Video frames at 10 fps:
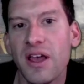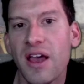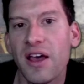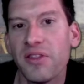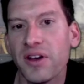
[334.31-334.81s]

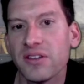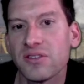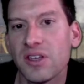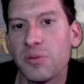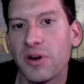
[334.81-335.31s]
and thus
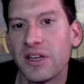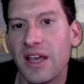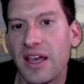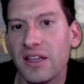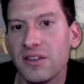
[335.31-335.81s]
he put an
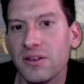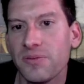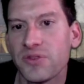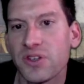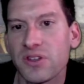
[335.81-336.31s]
end
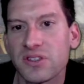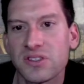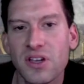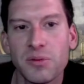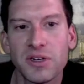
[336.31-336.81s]
to the
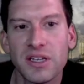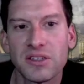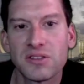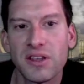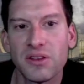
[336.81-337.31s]

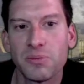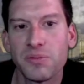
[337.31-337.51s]
stubbornness and